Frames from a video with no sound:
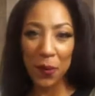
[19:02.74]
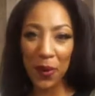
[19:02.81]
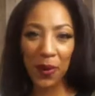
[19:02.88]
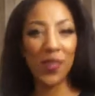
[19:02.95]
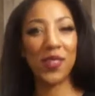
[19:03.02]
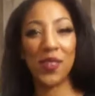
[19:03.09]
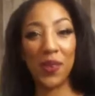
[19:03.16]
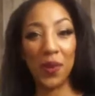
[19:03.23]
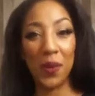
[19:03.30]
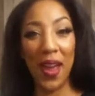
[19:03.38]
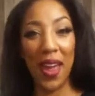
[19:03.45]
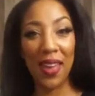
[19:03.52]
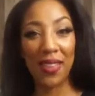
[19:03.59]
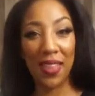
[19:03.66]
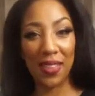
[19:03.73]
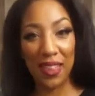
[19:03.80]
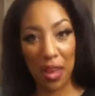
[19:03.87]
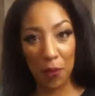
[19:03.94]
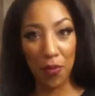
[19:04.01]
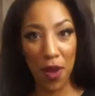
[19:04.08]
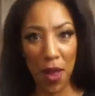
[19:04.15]
personal way that
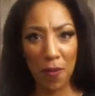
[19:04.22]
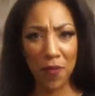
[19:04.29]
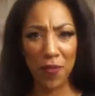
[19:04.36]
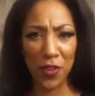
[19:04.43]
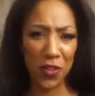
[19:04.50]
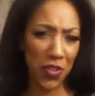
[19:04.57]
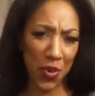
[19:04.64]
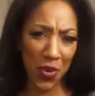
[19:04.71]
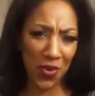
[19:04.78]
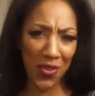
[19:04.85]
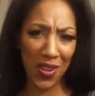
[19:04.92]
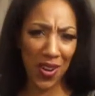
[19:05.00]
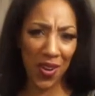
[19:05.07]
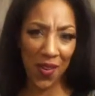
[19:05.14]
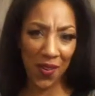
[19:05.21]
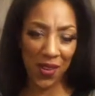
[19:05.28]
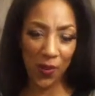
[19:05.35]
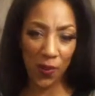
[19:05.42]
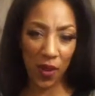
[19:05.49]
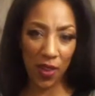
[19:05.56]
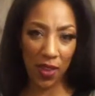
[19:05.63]
they prep for shows, and I
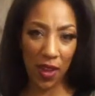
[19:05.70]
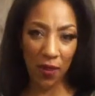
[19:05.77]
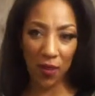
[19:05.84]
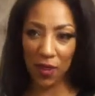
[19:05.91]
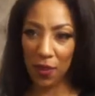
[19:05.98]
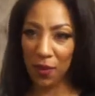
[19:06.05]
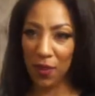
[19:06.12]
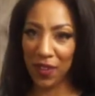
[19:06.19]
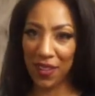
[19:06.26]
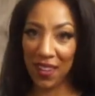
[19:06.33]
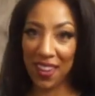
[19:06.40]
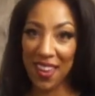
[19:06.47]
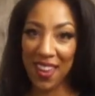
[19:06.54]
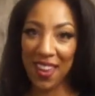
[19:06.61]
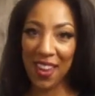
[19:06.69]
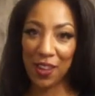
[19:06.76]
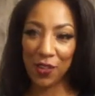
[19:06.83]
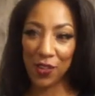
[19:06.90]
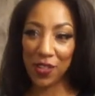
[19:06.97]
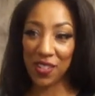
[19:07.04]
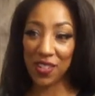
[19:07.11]
always find that really, really
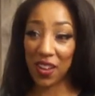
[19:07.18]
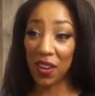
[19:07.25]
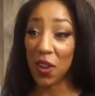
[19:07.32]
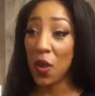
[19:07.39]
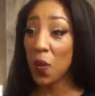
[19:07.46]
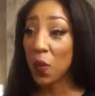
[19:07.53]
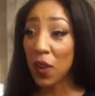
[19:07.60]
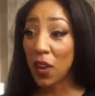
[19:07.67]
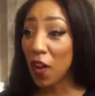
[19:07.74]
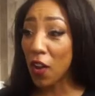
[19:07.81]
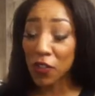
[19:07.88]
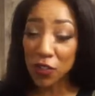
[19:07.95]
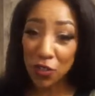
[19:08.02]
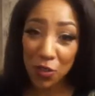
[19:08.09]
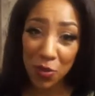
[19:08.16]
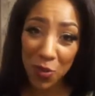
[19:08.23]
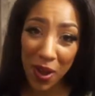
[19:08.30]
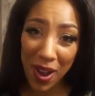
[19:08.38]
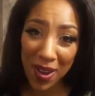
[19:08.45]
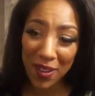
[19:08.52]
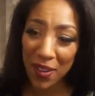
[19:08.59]
interesting. We all do
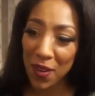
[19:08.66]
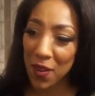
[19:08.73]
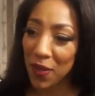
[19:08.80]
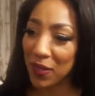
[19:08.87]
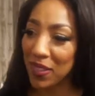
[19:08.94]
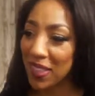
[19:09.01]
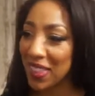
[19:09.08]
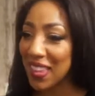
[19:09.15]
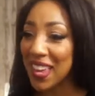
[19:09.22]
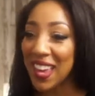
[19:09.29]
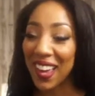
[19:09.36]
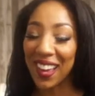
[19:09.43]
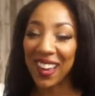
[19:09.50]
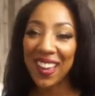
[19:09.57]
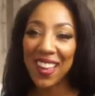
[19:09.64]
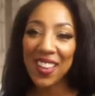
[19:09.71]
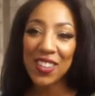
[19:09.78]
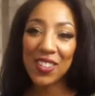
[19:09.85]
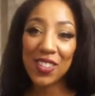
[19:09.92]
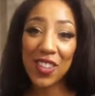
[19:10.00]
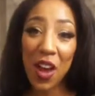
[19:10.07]
our own thing.
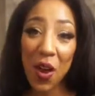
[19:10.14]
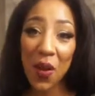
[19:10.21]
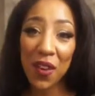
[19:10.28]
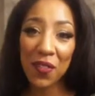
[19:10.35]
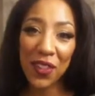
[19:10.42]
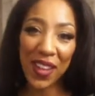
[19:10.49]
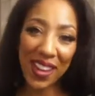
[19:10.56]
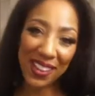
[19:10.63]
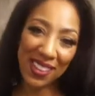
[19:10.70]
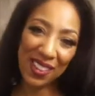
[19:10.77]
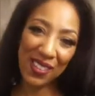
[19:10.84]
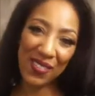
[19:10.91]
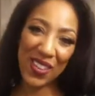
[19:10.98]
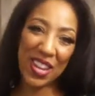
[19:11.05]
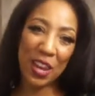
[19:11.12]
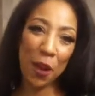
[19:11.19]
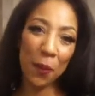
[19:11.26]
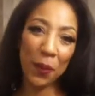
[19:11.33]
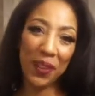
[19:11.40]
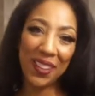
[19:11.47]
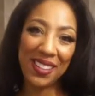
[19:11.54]
So if you like this
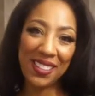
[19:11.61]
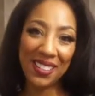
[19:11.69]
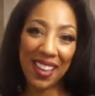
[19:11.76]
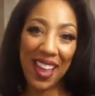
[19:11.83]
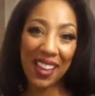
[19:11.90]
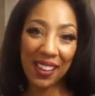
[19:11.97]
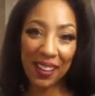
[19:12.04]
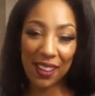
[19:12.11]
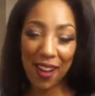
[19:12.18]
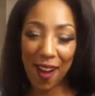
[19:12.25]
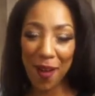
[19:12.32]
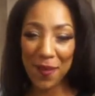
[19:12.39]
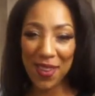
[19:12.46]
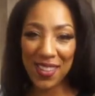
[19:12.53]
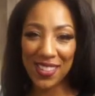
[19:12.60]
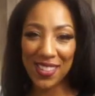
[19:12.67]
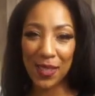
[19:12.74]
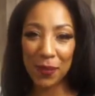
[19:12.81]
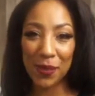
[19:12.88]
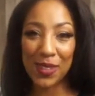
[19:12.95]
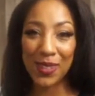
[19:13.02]
video, please like, comment,
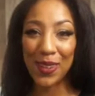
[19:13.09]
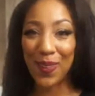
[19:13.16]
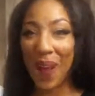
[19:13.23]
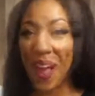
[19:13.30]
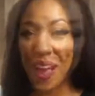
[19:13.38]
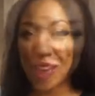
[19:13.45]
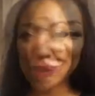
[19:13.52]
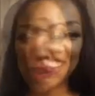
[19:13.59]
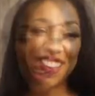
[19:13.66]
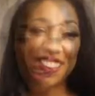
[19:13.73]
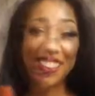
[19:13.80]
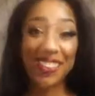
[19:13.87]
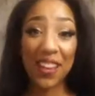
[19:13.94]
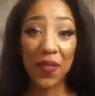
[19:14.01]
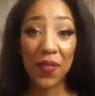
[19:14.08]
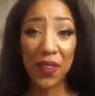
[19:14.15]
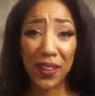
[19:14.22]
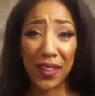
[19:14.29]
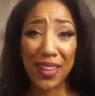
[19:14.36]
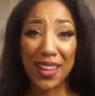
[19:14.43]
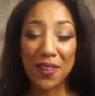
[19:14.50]
subscribe.
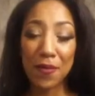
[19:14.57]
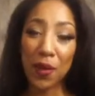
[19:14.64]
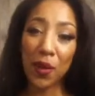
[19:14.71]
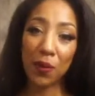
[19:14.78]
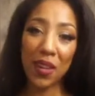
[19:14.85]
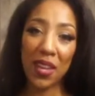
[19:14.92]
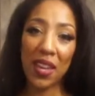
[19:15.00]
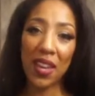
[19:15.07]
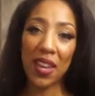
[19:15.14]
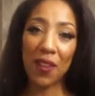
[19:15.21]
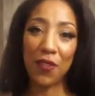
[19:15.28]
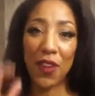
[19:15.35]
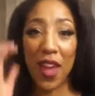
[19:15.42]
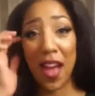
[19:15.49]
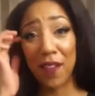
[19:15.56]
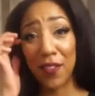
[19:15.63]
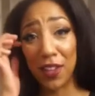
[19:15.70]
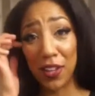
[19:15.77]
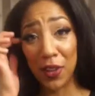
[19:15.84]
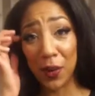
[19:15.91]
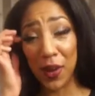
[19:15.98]
Definitely email me if you have
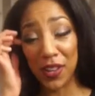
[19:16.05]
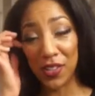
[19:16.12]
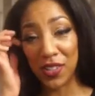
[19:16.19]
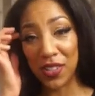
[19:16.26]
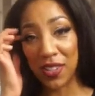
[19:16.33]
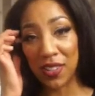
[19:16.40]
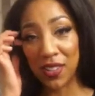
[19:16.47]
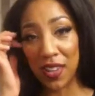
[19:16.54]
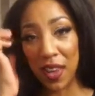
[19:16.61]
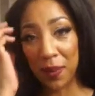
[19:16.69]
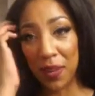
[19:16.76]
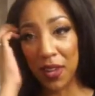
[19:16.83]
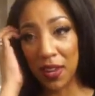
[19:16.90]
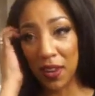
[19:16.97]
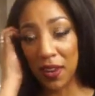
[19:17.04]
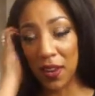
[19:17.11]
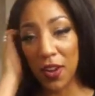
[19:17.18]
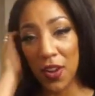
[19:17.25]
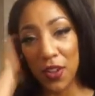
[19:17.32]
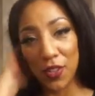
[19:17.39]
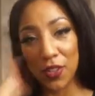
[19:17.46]
any questions. I'm
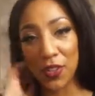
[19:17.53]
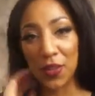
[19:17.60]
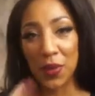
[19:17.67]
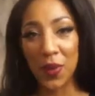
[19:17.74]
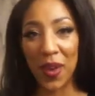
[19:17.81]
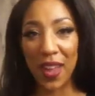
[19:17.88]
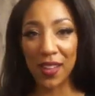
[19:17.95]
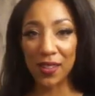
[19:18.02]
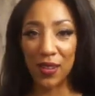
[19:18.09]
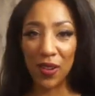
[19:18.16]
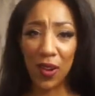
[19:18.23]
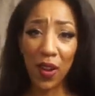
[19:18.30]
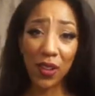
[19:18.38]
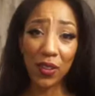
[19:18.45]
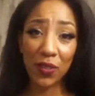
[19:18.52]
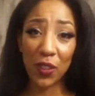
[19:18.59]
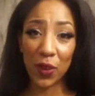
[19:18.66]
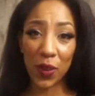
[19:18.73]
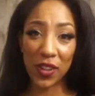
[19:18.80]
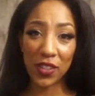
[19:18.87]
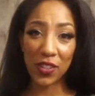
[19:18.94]
here to answer all of your
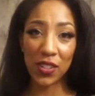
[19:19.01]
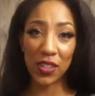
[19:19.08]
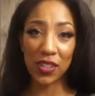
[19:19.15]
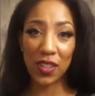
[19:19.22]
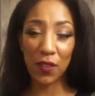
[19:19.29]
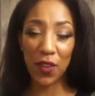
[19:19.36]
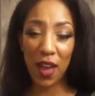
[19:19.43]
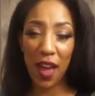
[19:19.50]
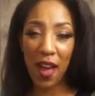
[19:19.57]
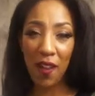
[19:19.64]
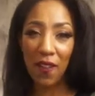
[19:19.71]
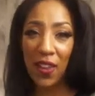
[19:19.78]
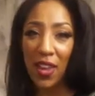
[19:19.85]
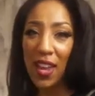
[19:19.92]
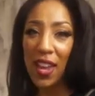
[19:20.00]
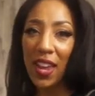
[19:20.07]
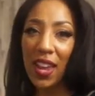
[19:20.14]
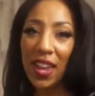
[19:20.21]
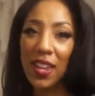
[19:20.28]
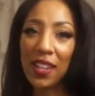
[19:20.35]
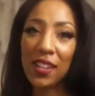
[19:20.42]
questions. If you have
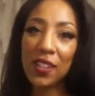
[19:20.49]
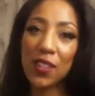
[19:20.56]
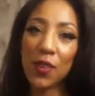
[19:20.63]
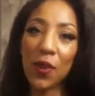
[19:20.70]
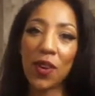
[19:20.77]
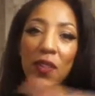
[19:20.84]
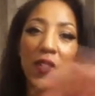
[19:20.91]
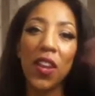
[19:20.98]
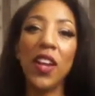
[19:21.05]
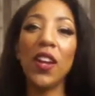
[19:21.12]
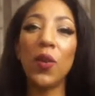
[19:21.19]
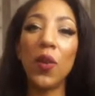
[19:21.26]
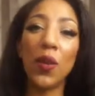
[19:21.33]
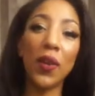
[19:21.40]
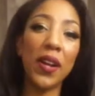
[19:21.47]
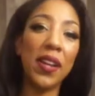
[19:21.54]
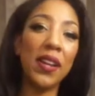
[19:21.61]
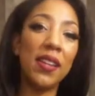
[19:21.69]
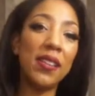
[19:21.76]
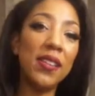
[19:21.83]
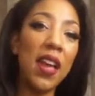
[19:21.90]
any sort of
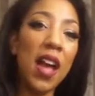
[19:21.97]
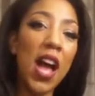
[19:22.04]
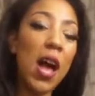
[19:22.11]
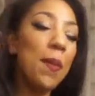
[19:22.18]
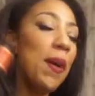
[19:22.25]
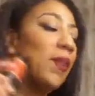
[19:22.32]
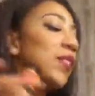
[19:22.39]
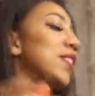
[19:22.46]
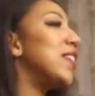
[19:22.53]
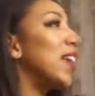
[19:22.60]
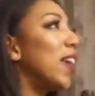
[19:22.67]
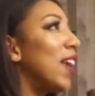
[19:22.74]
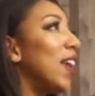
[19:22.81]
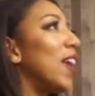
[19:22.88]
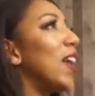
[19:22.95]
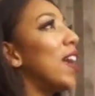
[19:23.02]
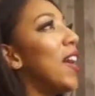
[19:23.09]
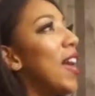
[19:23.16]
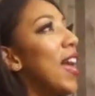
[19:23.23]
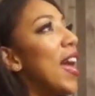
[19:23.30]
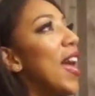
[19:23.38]
inquiries about
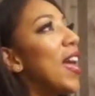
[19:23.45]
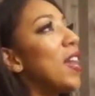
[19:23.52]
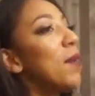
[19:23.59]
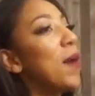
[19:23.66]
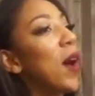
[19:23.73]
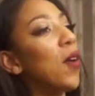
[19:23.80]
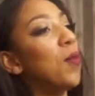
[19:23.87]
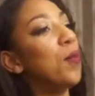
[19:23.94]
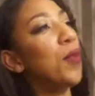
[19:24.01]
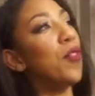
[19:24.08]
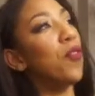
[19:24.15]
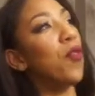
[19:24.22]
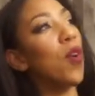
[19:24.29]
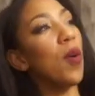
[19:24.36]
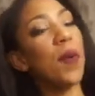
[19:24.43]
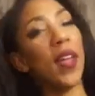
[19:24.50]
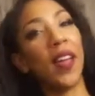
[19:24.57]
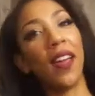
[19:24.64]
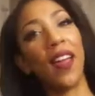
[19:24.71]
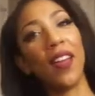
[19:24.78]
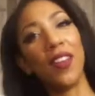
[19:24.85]
singing and about
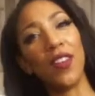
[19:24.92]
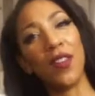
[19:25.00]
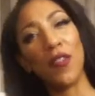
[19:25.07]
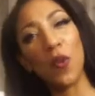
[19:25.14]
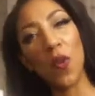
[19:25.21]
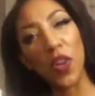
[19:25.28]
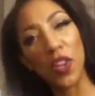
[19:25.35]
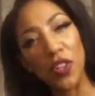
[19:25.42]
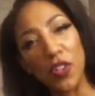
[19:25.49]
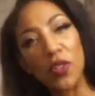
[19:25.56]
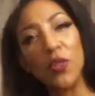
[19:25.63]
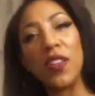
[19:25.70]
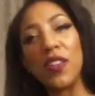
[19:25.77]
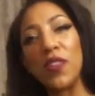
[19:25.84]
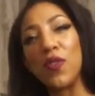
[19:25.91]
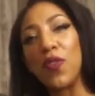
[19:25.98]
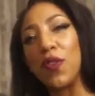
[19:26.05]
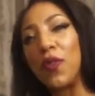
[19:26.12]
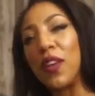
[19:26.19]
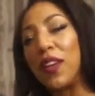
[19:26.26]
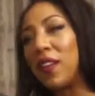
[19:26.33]
performing, and if you want to do this
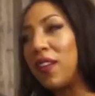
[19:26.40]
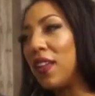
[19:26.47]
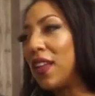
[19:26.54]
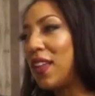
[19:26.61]
for real,